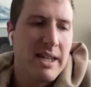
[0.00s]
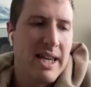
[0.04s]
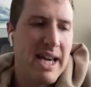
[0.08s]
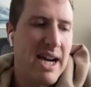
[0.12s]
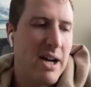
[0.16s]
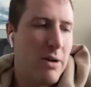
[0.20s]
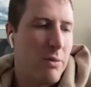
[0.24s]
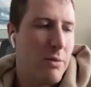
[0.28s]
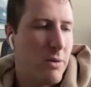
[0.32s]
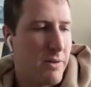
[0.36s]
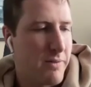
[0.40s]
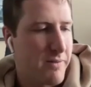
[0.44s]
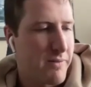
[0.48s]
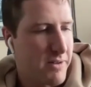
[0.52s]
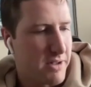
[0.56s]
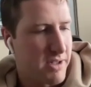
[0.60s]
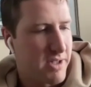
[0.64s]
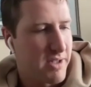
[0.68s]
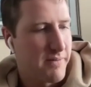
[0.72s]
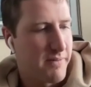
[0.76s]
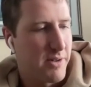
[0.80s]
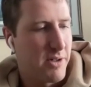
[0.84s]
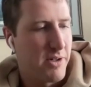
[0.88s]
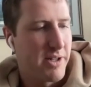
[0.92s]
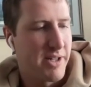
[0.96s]
Yeah, well,
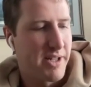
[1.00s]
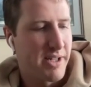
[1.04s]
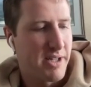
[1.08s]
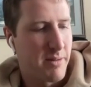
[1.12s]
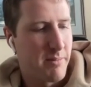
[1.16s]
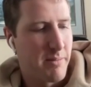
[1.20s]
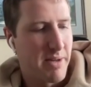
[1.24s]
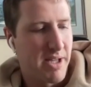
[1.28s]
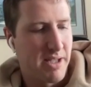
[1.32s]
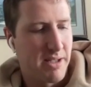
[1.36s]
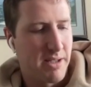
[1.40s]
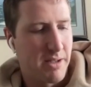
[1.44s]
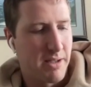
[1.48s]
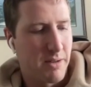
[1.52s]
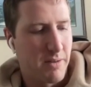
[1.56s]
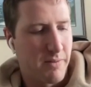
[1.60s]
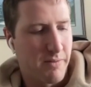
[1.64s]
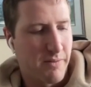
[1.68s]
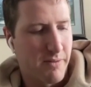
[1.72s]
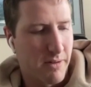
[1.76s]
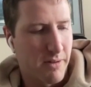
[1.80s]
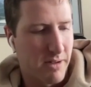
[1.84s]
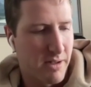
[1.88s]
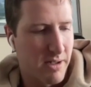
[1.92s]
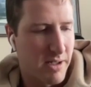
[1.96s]
first of all, I commend you
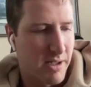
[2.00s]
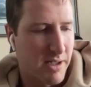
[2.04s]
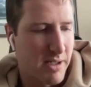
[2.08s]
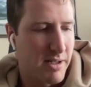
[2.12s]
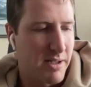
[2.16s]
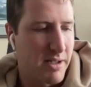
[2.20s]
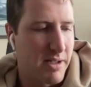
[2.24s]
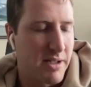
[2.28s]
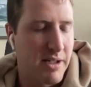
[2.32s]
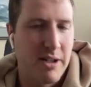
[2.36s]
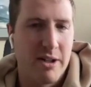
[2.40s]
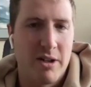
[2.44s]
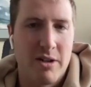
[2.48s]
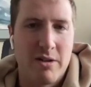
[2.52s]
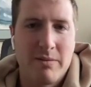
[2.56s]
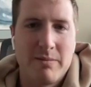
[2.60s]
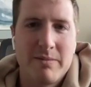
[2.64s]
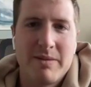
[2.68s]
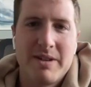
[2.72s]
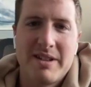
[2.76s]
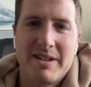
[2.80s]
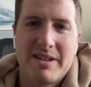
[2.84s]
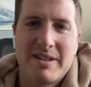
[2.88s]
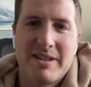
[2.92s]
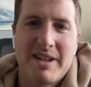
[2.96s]
for,
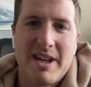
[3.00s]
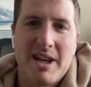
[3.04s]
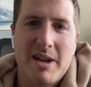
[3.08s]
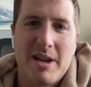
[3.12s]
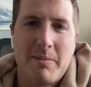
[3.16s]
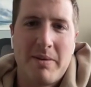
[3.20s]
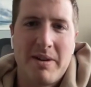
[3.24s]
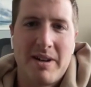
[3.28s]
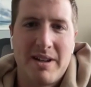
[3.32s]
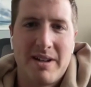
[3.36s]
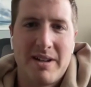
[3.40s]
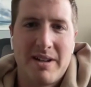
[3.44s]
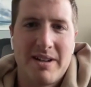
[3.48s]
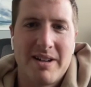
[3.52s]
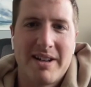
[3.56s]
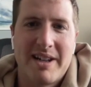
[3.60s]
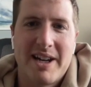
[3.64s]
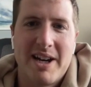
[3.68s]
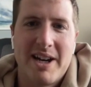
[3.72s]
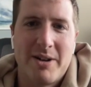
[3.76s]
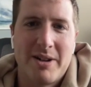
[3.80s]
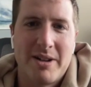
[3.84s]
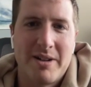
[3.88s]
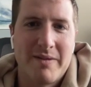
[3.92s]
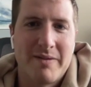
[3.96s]
escaping
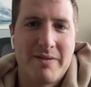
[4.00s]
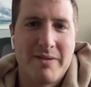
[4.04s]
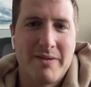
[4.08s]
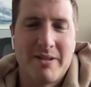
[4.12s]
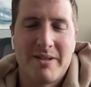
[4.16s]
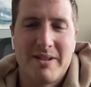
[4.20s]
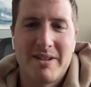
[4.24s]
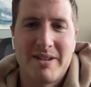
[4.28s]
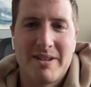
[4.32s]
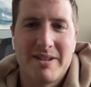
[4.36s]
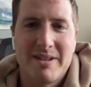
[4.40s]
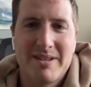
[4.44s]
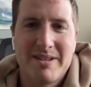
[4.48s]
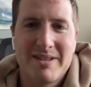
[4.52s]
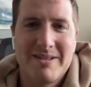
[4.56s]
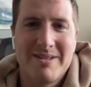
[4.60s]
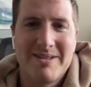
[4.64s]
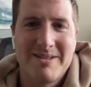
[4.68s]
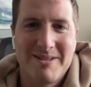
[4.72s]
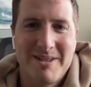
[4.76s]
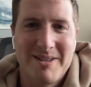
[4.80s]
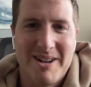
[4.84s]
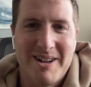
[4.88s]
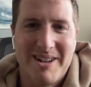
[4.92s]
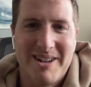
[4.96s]
accounting for this
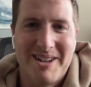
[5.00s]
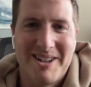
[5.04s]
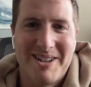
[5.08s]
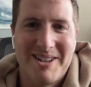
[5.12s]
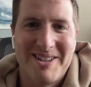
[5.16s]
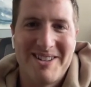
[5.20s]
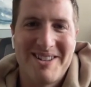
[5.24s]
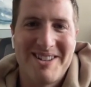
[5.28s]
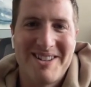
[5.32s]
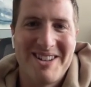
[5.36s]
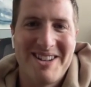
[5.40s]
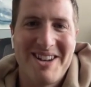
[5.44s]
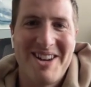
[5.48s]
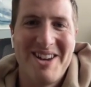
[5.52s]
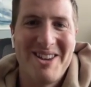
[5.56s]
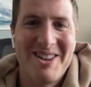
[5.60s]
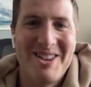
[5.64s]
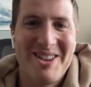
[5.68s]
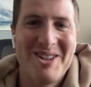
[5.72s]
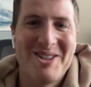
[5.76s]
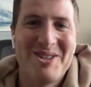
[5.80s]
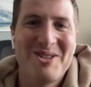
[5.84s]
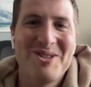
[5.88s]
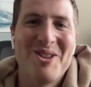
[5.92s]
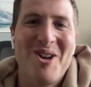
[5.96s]

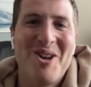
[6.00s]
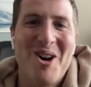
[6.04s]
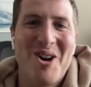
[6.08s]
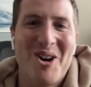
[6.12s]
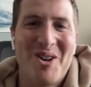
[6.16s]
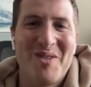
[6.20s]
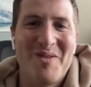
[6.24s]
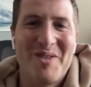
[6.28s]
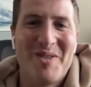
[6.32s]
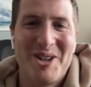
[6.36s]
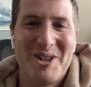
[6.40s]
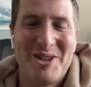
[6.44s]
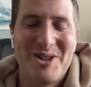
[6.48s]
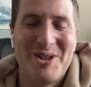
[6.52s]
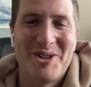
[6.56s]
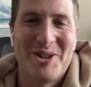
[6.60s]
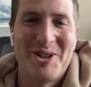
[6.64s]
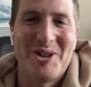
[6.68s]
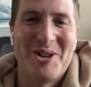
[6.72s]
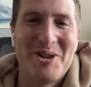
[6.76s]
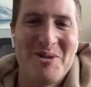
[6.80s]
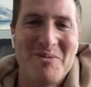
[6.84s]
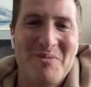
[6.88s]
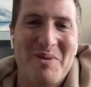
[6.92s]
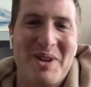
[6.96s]
this long of an
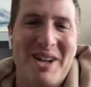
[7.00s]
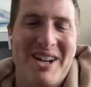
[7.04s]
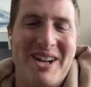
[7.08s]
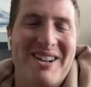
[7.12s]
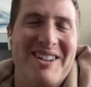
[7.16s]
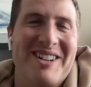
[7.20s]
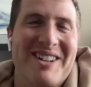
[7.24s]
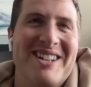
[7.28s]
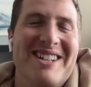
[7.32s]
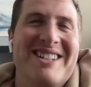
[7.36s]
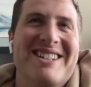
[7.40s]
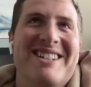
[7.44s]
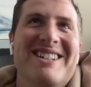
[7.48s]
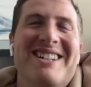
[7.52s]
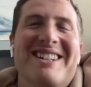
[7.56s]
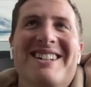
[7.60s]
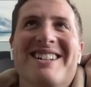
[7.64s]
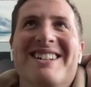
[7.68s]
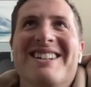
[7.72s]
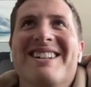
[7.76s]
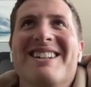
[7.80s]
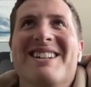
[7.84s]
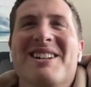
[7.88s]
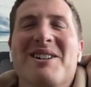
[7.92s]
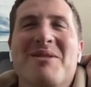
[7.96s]
enduring period.
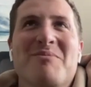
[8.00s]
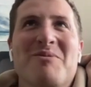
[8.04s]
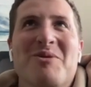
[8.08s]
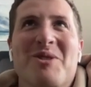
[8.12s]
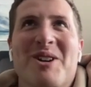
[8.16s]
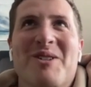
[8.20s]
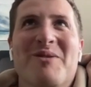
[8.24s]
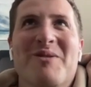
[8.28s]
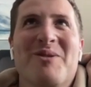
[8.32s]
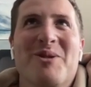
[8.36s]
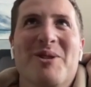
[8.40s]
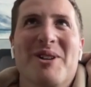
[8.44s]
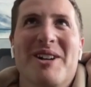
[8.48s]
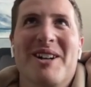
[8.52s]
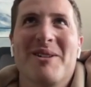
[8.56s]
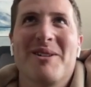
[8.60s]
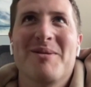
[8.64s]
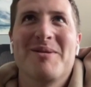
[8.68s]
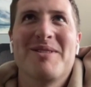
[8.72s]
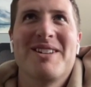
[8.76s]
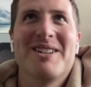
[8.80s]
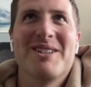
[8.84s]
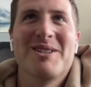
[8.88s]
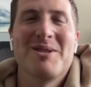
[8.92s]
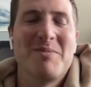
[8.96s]
And I'm grateful that I
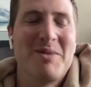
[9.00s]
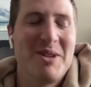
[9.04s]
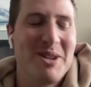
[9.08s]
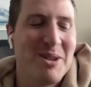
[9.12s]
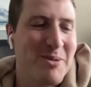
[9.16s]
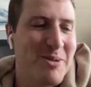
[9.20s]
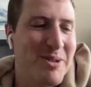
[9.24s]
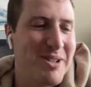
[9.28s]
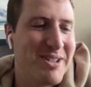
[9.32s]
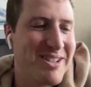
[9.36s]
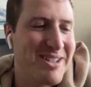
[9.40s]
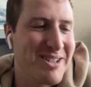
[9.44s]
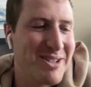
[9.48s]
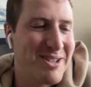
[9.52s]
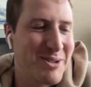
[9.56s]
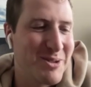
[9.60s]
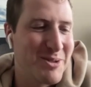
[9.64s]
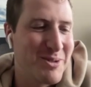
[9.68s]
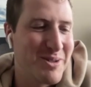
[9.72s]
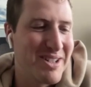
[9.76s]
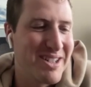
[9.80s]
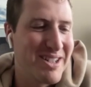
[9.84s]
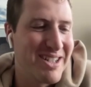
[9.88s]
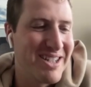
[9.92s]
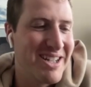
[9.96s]
get to be the one
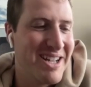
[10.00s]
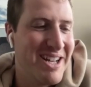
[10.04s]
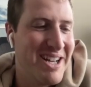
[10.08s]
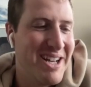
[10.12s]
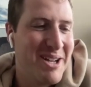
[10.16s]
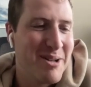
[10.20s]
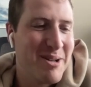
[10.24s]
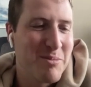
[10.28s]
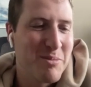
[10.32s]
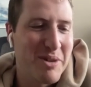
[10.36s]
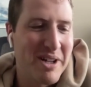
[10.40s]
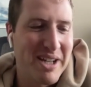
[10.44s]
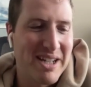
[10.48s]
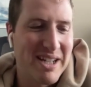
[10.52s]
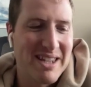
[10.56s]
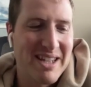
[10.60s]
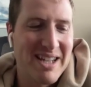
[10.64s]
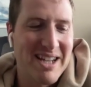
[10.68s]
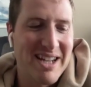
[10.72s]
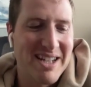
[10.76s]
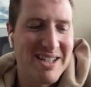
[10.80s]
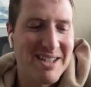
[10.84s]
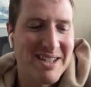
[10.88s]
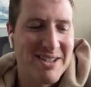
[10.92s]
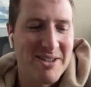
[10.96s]
to break
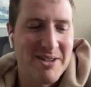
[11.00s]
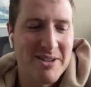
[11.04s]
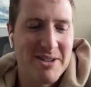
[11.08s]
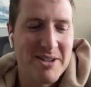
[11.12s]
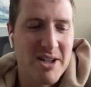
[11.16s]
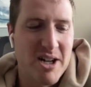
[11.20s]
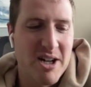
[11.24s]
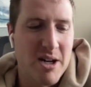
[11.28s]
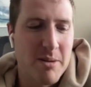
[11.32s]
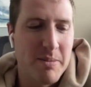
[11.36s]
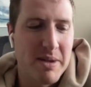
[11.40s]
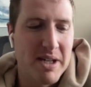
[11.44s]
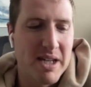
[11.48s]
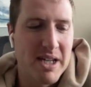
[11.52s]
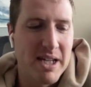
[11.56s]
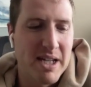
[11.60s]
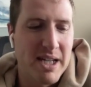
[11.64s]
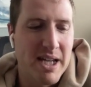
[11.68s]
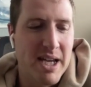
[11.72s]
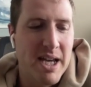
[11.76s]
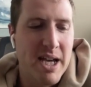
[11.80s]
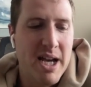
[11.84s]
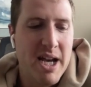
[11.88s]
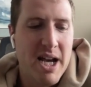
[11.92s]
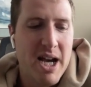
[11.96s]
the ice on the
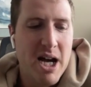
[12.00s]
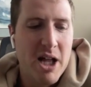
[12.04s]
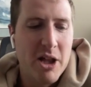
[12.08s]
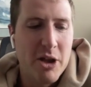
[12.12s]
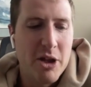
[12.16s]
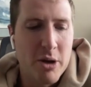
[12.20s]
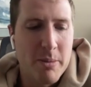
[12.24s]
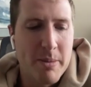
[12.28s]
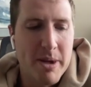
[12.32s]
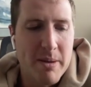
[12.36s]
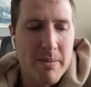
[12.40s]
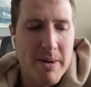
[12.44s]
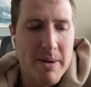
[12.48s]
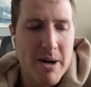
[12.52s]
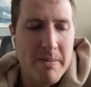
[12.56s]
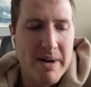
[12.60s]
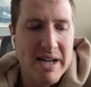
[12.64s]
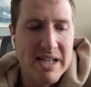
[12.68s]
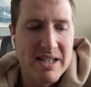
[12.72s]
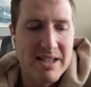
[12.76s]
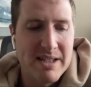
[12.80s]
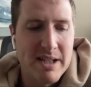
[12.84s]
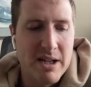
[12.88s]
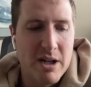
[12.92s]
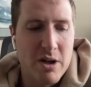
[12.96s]
topic. A little bit about
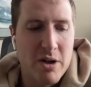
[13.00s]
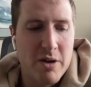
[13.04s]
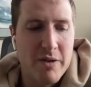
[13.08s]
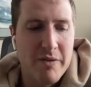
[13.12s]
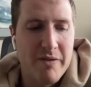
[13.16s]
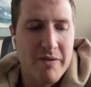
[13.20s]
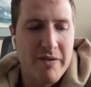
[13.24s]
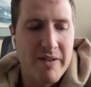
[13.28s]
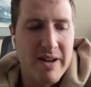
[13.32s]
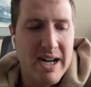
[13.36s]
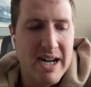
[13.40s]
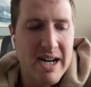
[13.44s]
myself.